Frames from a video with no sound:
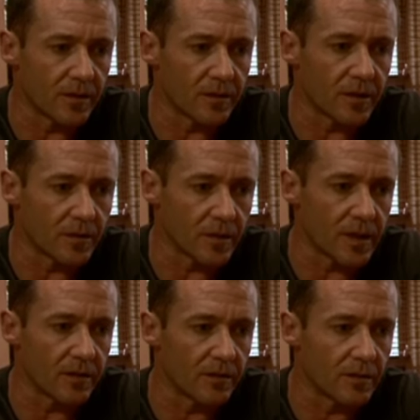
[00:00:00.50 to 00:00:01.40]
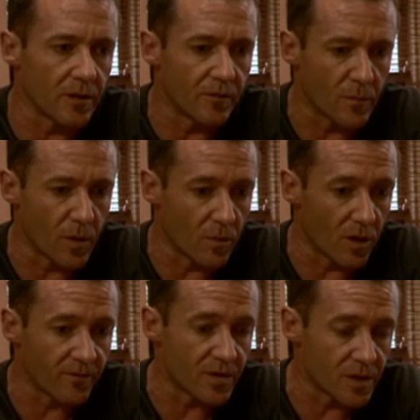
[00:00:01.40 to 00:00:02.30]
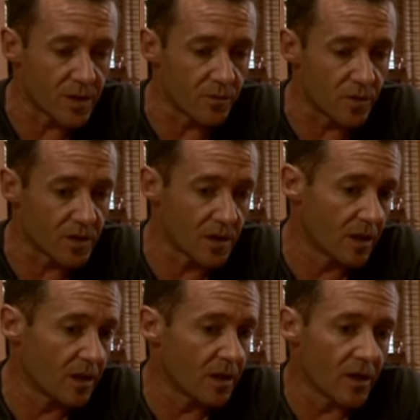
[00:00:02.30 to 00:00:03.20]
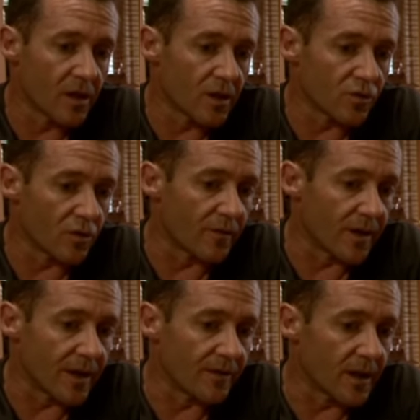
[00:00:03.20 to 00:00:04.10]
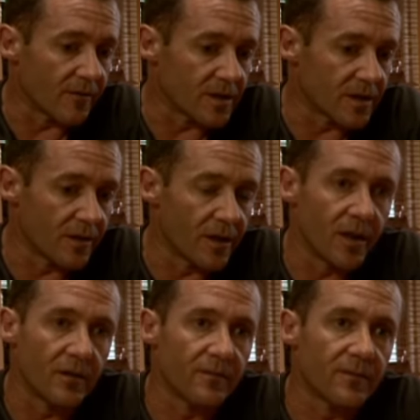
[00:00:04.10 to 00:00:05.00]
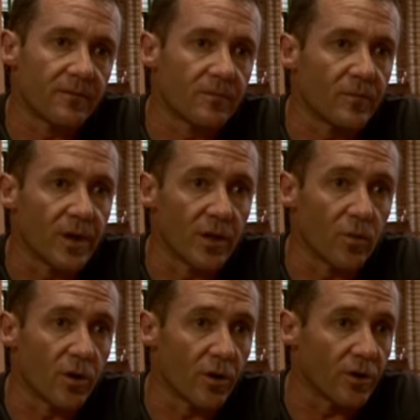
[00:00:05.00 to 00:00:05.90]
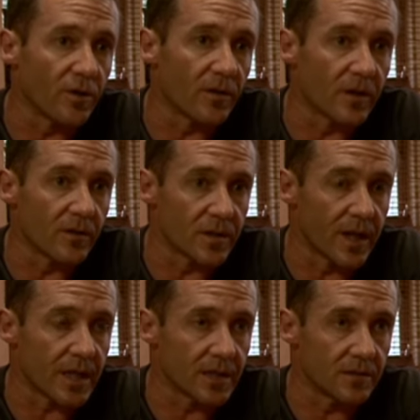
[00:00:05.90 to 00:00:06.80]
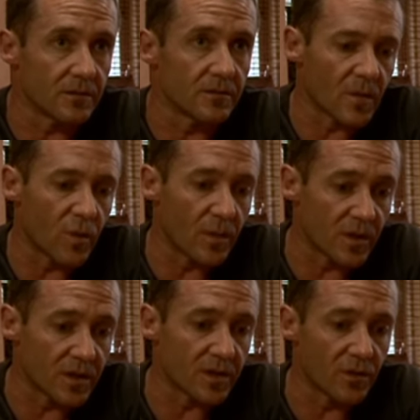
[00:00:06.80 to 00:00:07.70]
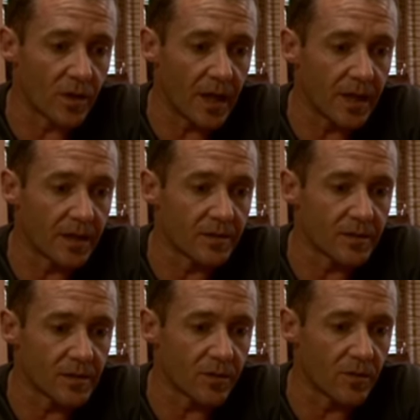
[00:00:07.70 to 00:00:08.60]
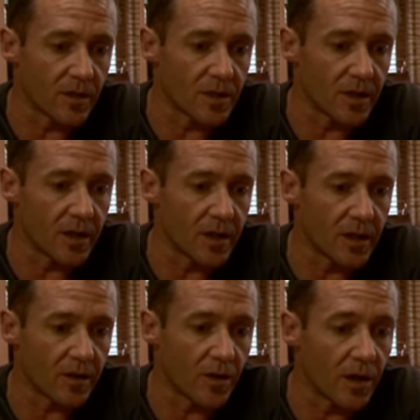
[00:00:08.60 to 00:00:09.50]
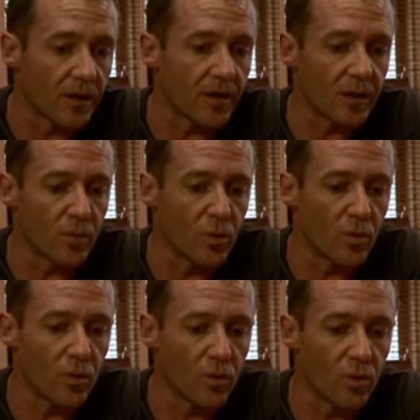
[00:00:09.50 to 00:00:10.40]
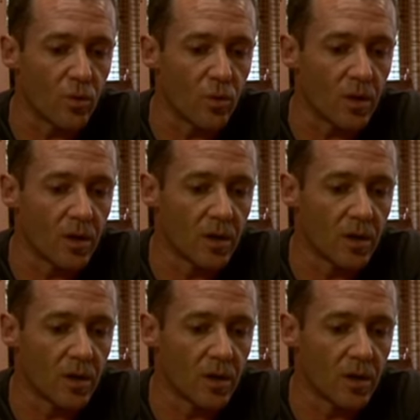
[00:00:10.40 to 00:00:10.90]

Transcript: you know, I hadn't heard from my wife, and she was driving in that vicinity of, you know, where I knew that there was an accident. I rang my sister again to see whether she had heard anything more, or,